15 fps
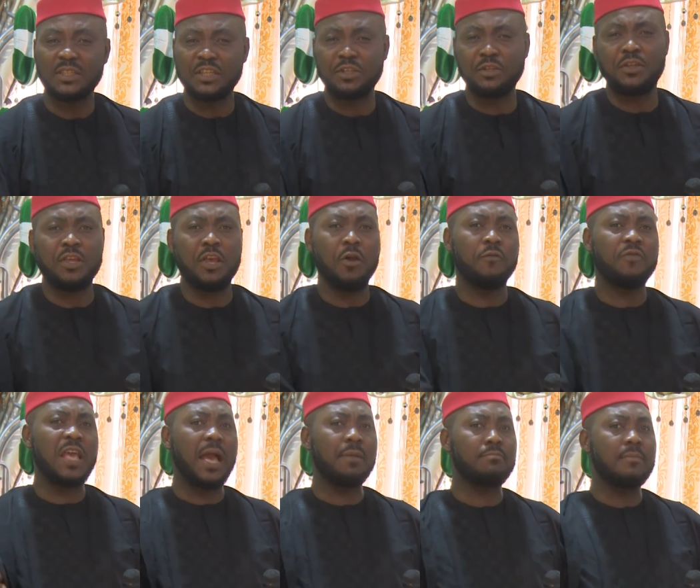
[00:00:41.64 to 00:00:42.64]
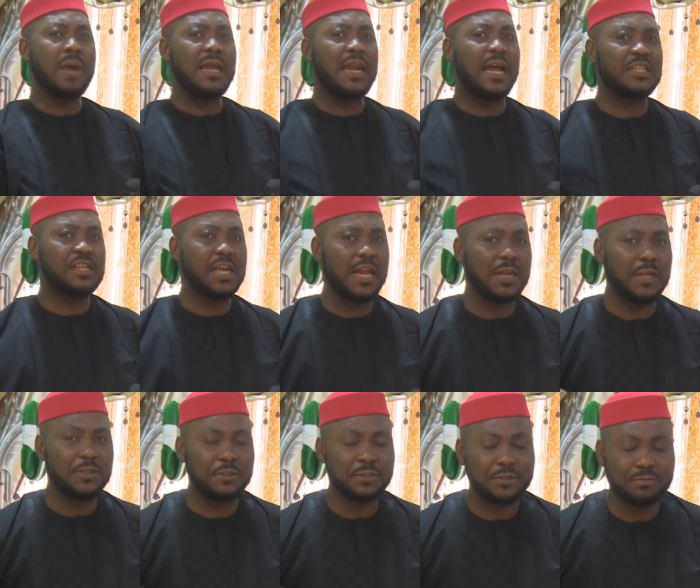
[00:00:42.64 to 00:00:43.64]
Did you hear of the Agbada
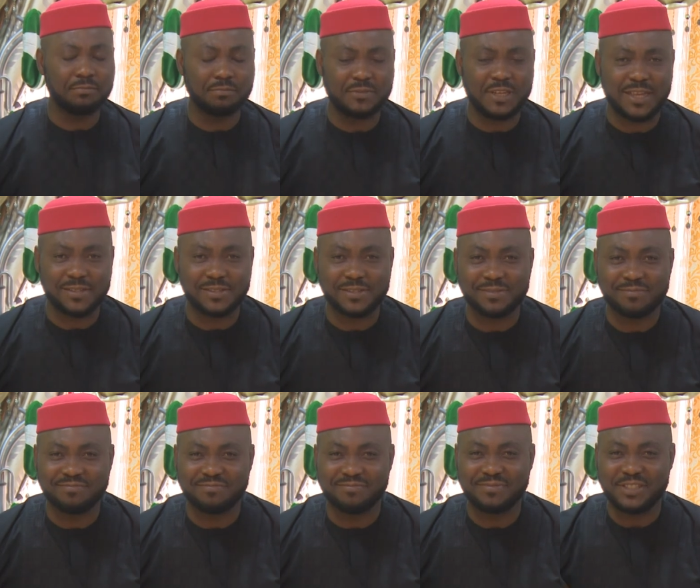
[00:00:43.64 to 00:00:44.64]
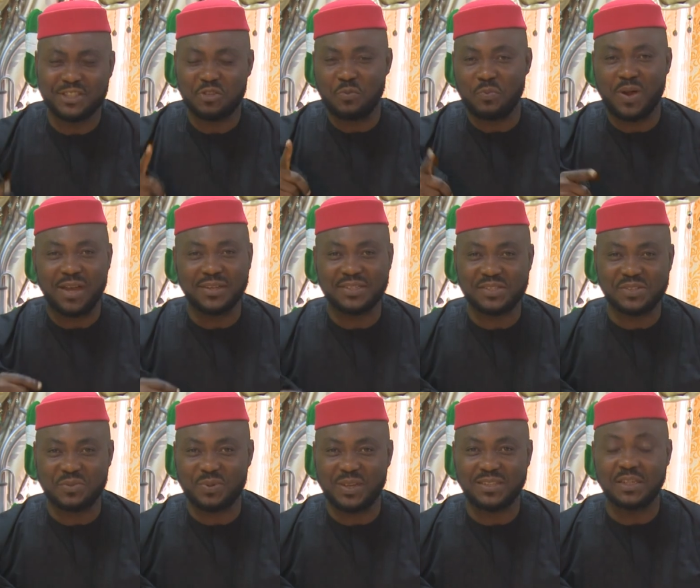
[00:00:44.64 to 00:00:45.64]
Challenge? Yes. Did you
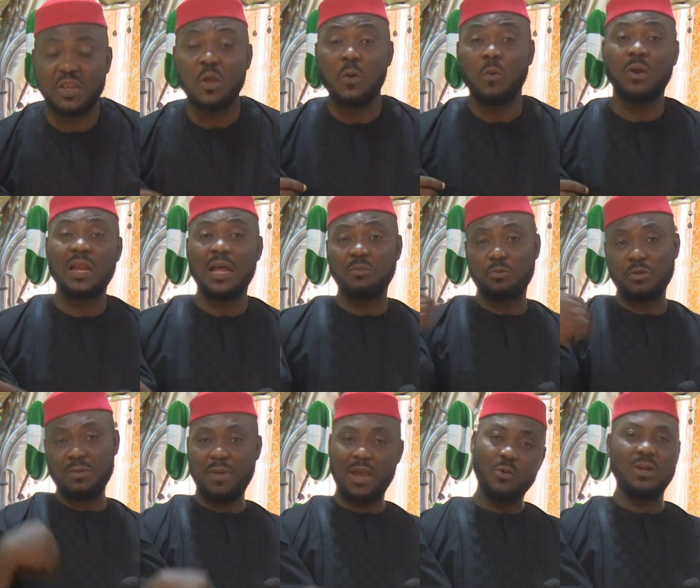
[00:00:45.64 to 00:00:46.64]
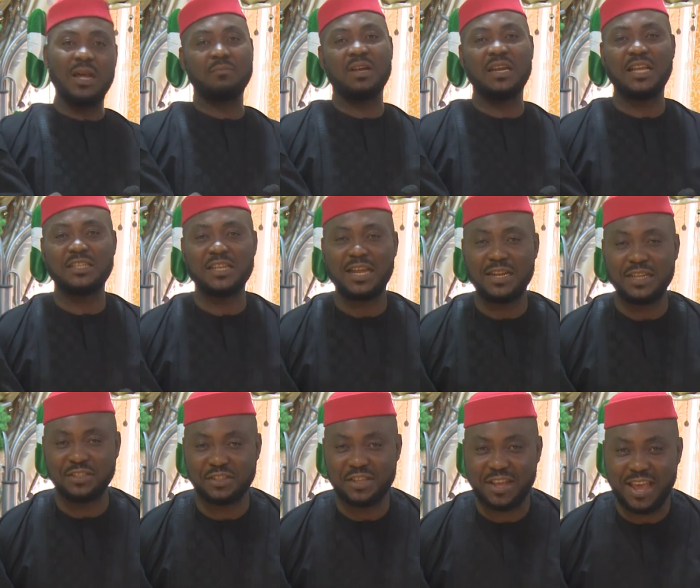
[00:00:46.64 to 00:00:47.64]
participate? Well, I'm doing my own Agbada
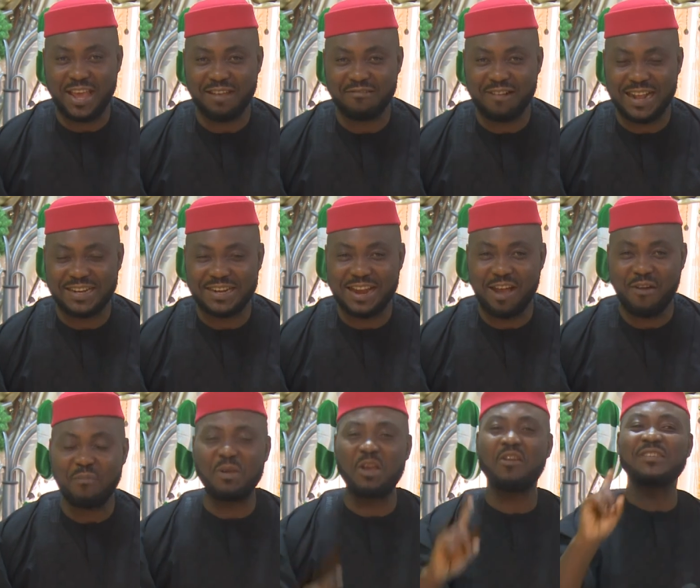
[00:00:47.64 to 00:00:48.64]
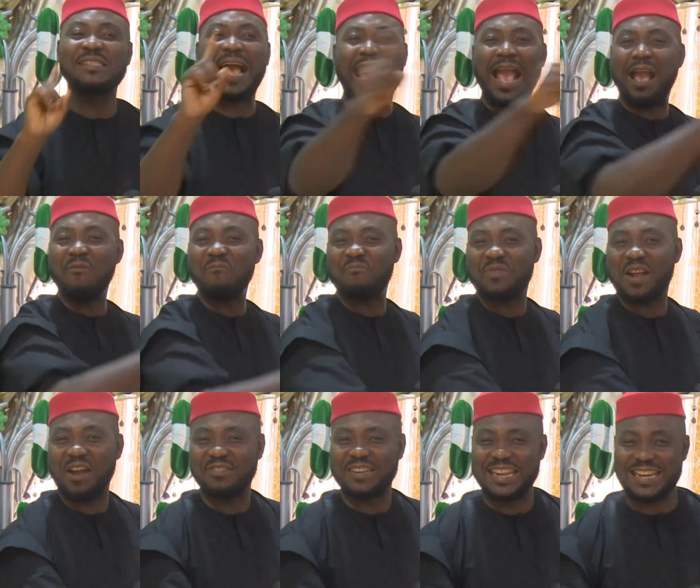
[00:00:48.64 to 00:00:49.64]
Challenge here right now because I am
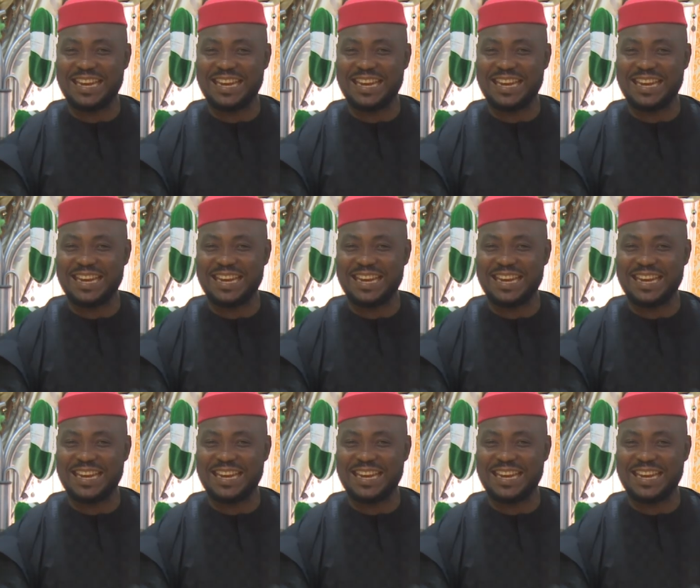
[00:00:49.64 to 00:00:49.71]
proudly